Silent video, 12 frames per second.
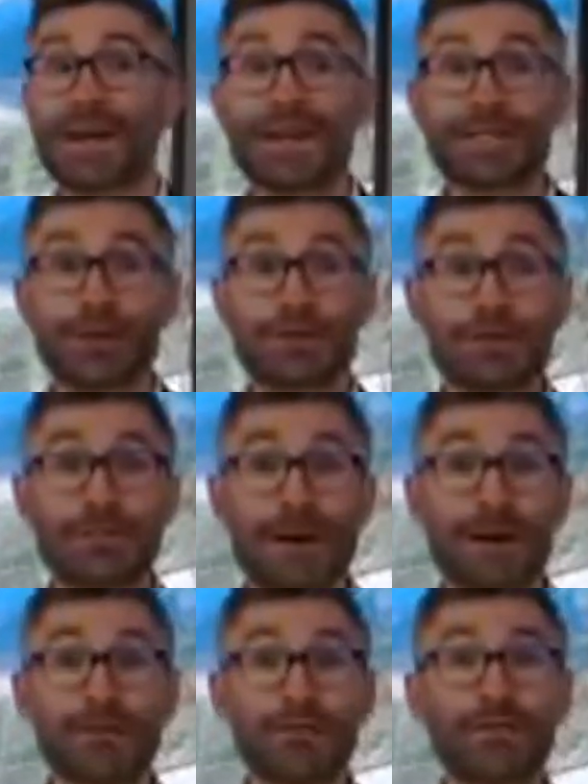It's also
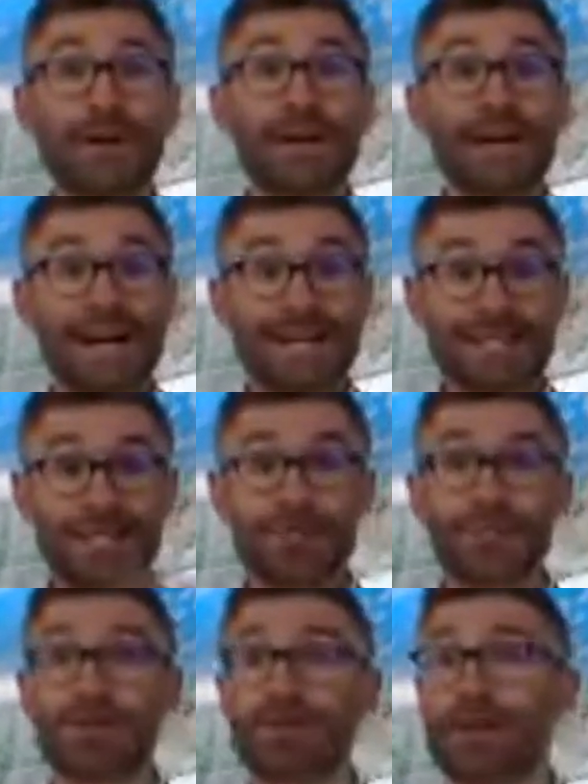part of
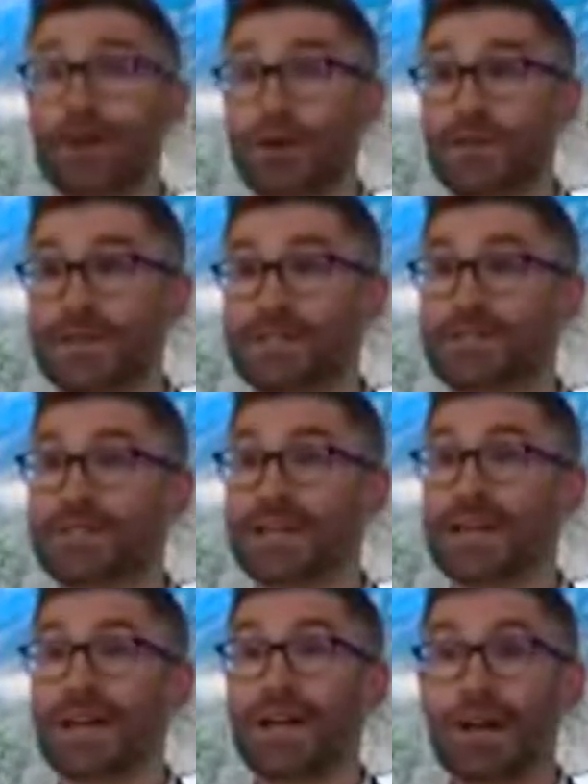customary law. That is to
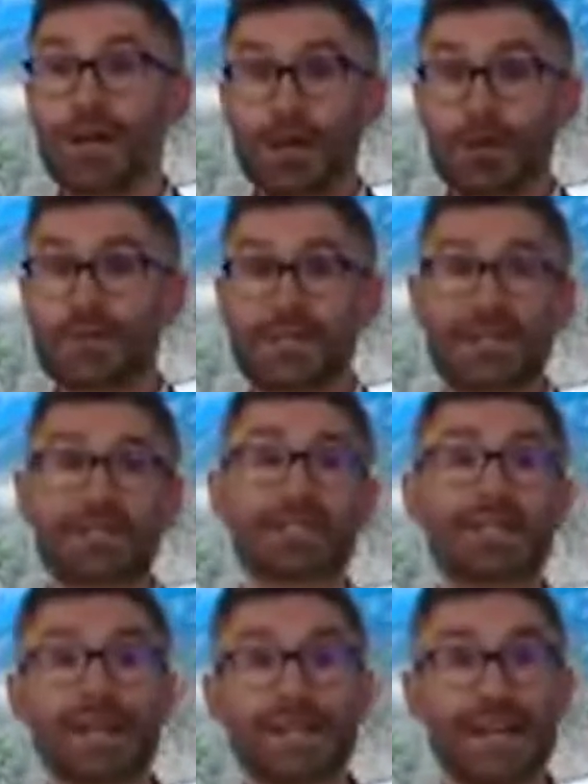say, no single
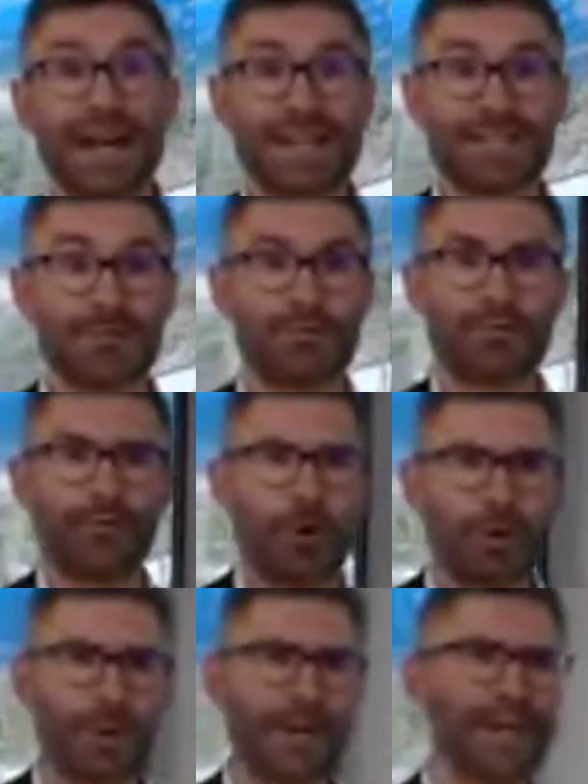state has to
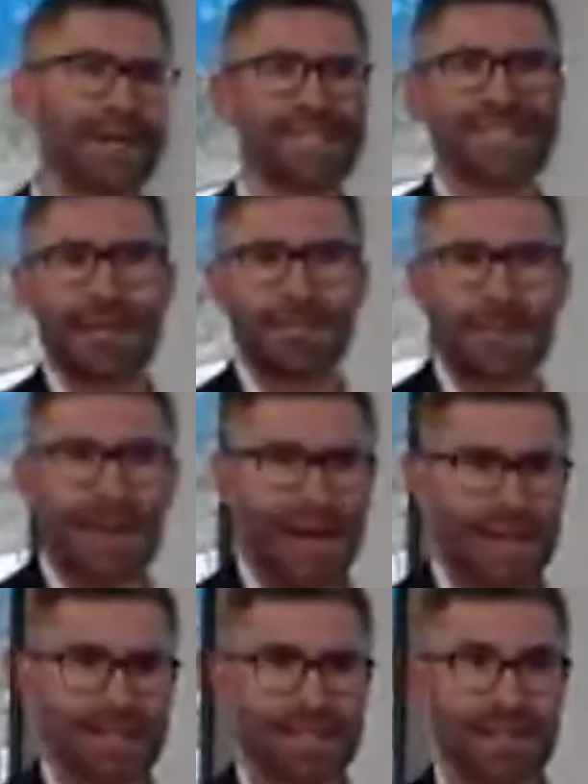formally accept
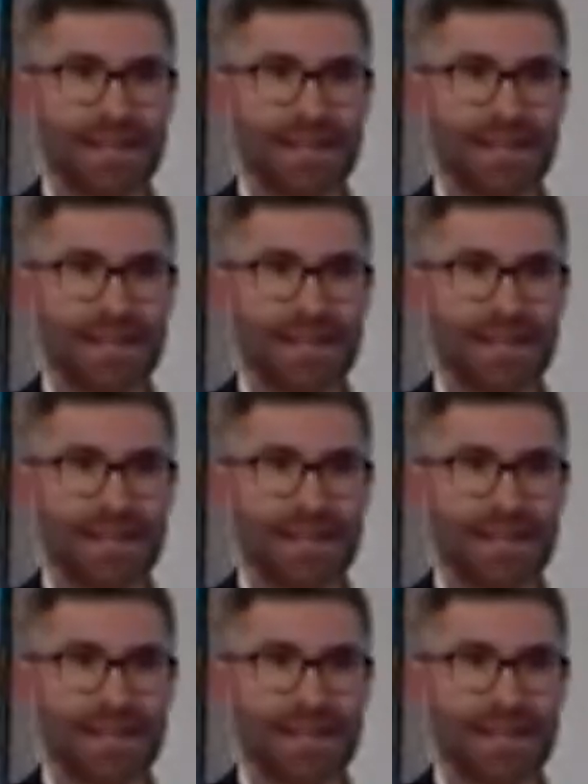that.